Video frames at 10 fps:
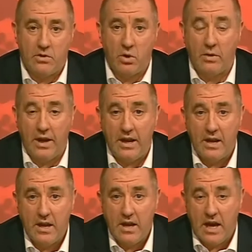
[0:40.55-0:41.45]
I'm
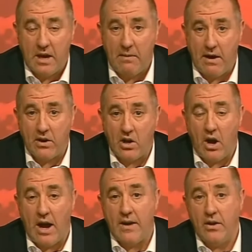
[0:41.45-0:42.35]
talking about a
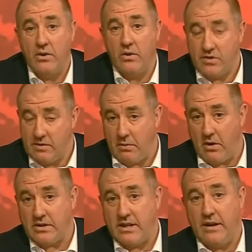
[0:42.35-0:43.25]
guy who used to
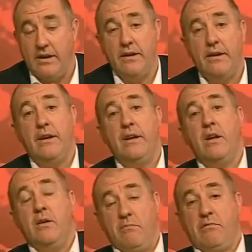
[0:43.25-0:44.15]
box here
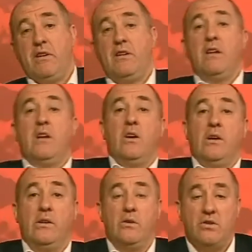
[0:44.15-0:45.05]
in Britain,
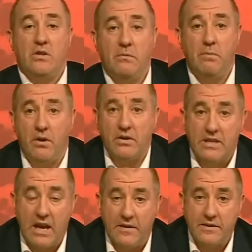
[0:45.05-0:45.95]
who used to
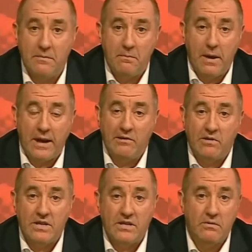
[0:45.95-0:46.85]
box out of St
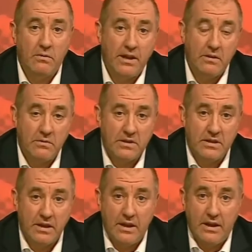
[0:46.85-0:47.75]
Pancras when he
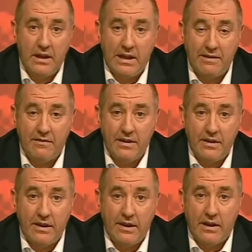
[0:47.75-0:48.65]
was
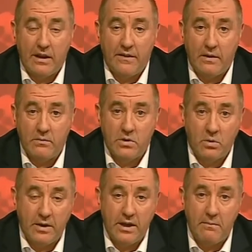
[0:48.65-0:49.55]
living in London. I'm
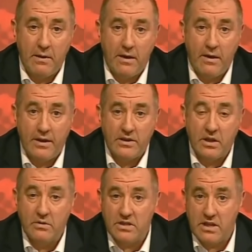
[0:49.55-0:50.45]
talking about
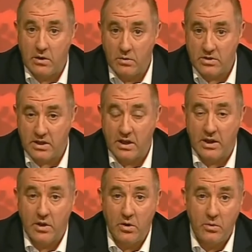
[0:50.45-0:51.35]
Ajose
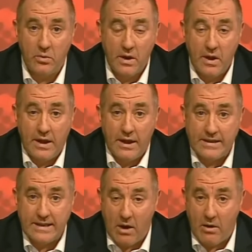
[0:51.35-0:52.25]
Olusegun, who
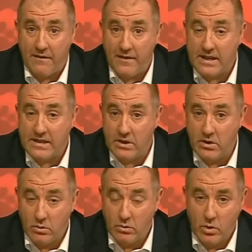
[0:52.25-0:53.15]
is out, I think he's
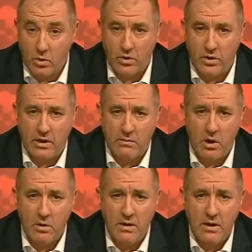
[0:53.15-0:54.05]
in New York at the
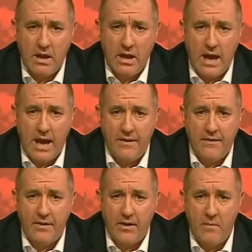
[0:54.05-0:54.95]
moment,
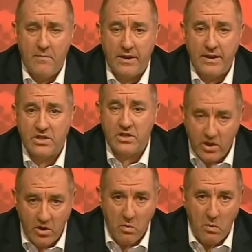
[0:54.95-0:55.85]
and he's
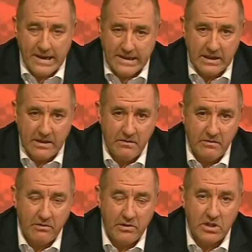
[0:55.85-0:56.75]
still waiting
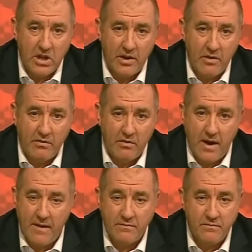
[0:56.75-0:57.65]
for a title
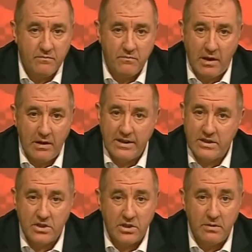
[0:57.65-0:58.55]
fight at
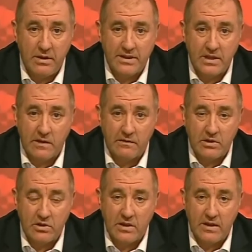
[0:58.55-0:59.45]
least 2 years
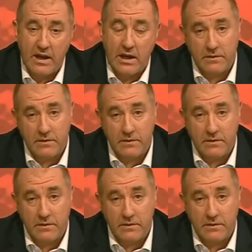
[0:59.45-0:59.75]
after he should have had it.